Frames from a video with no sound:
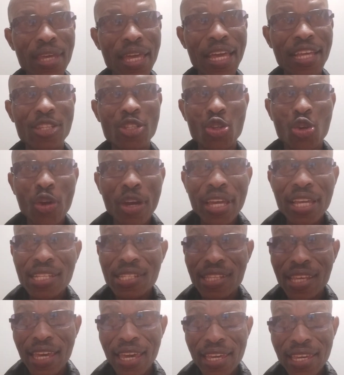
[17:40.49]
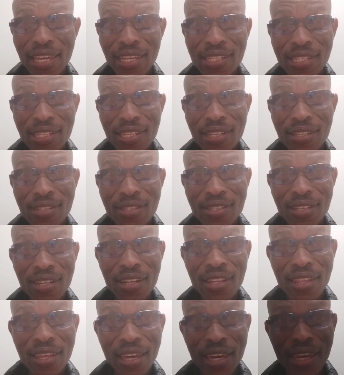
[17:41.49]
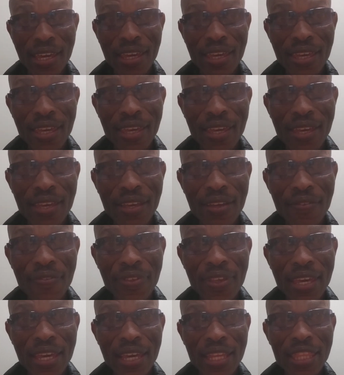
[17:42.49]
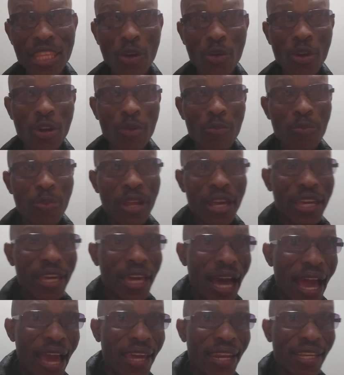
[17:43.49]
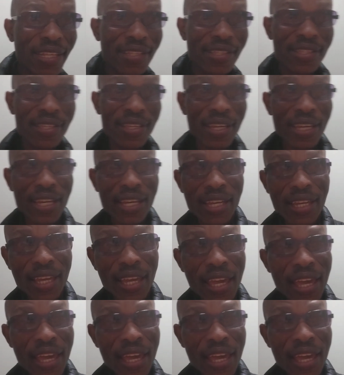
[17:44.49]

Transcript: As long as the ANC is still there, they will play hide and seek.